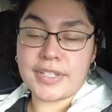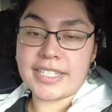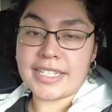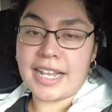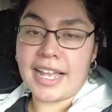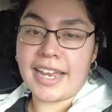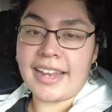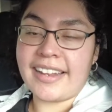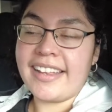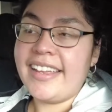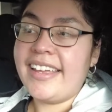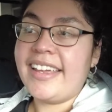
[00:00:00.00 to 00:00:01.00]
with this
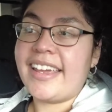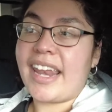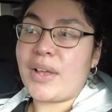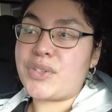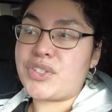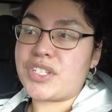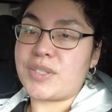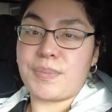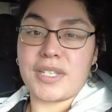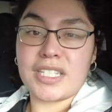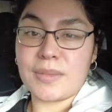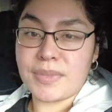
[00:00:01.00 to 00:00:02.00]
client and I was just
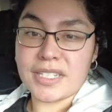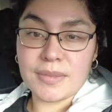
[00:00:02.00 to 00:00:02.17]
busy